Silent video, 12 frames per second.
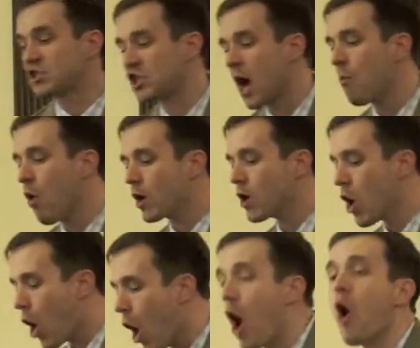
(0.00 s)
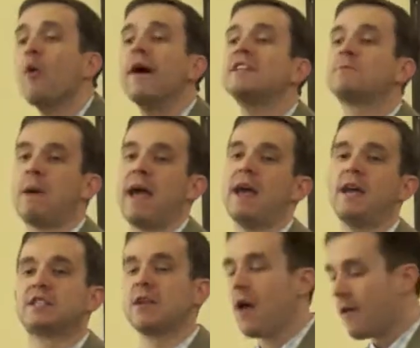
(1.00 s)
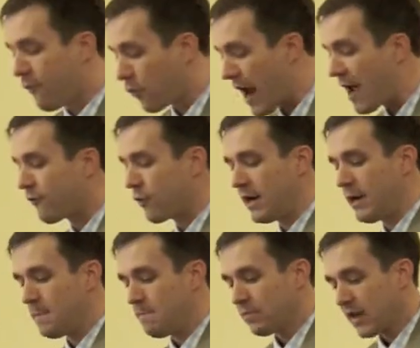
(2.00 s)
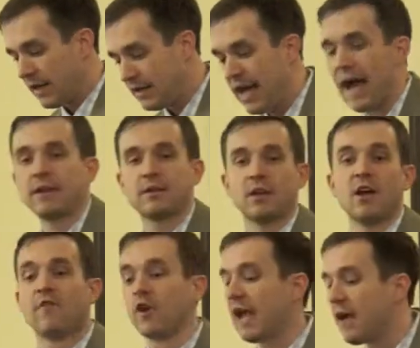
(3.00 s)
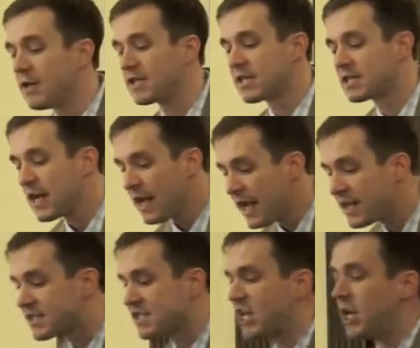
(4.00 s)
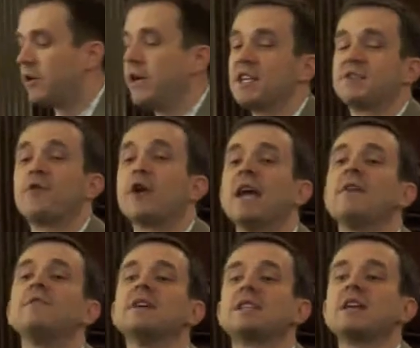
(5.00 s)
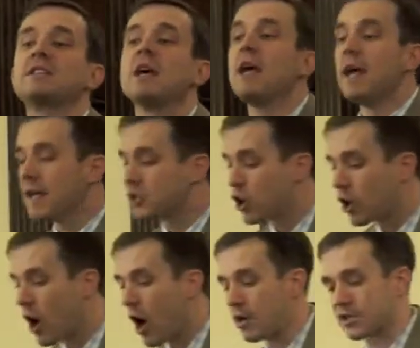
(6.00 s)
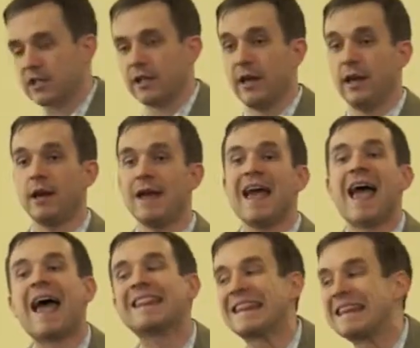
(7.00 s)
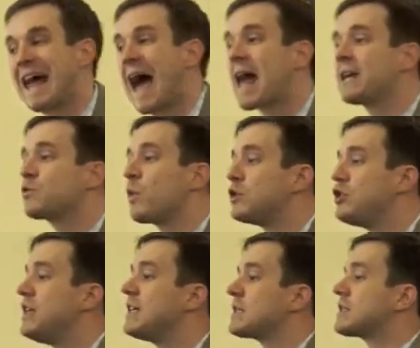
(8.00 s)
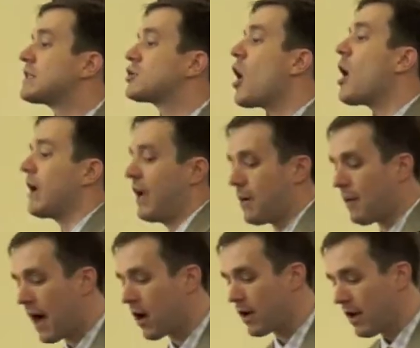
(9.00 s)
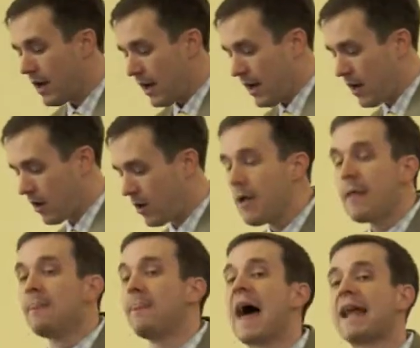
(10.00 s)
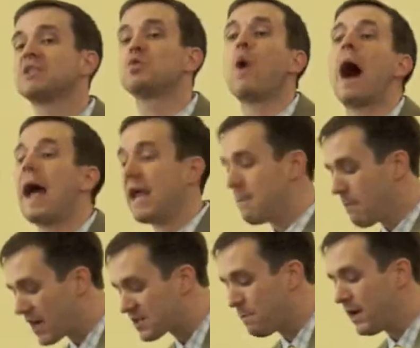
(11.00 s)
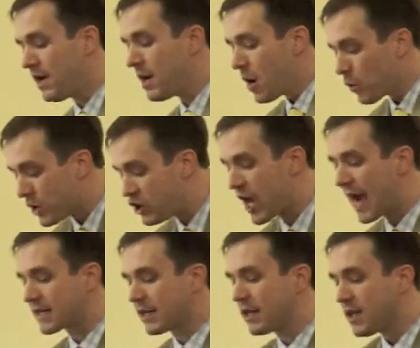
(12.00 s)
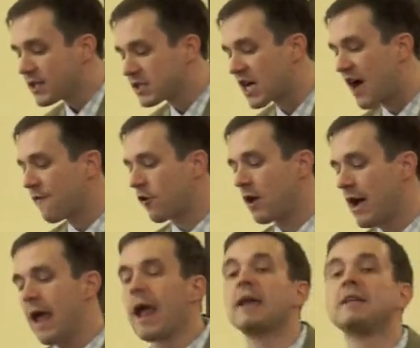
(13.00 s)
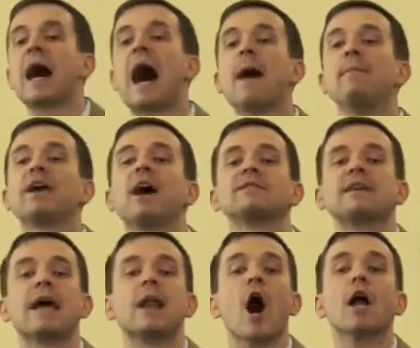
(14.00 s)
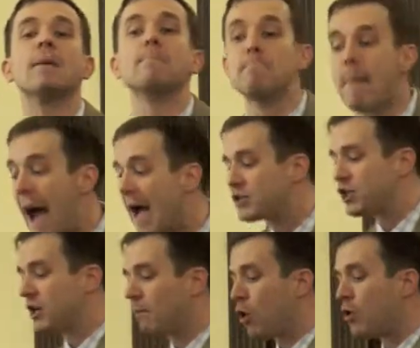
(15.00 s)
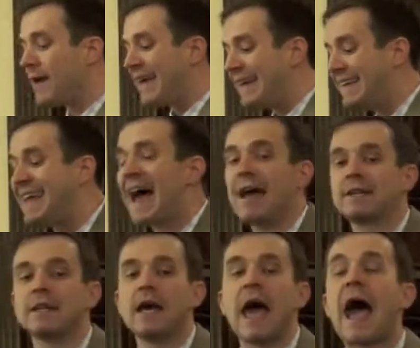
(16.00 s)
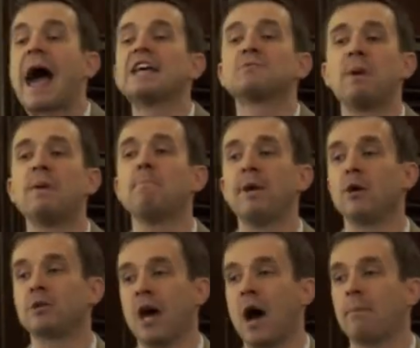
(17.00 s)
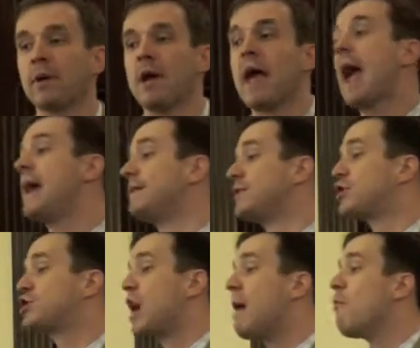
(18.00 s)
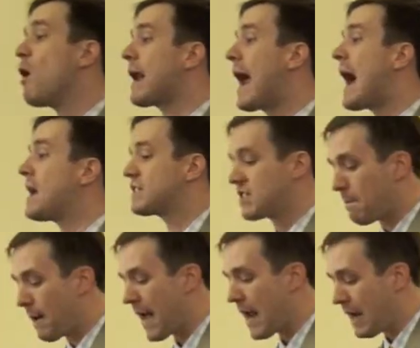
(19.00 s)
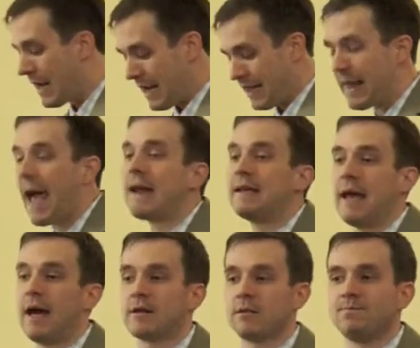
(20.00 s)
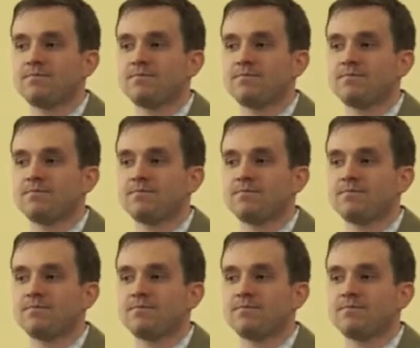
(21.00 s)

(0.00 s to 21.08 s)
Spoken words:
Someone always pays for every debt. Forgiveness is serious. Forgiveness is costly. And that is what Jesus is talking about here. That is why he must be rejected, suffer, and die. Because an unimaginable debt has been built up, and someone has to pay that debt.